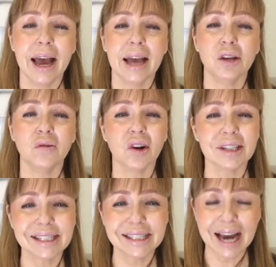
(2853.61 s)
You've got to
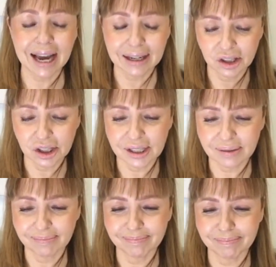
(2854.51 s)
start just
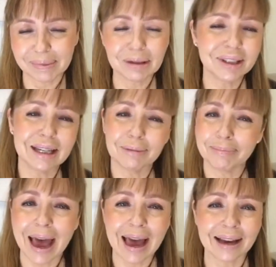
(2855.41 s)
building it
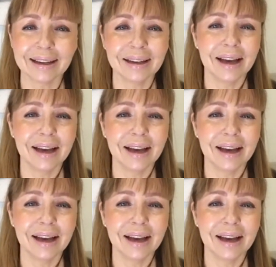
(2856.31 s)
back.